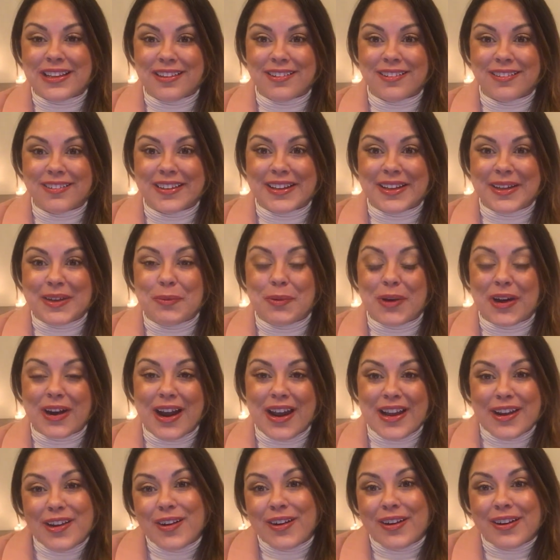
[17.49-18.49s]
Italy, where
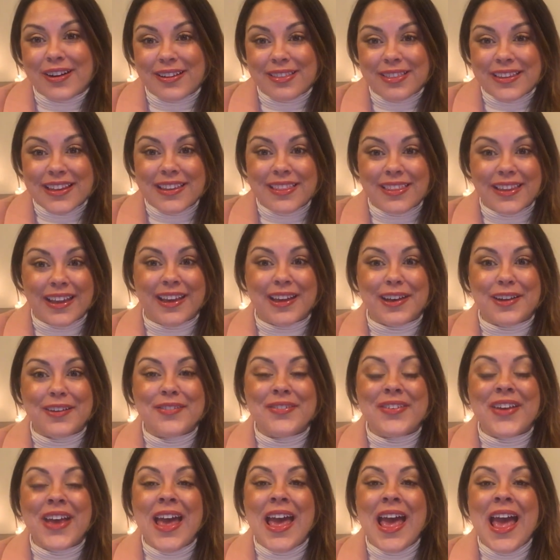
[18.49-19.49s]
I currently live.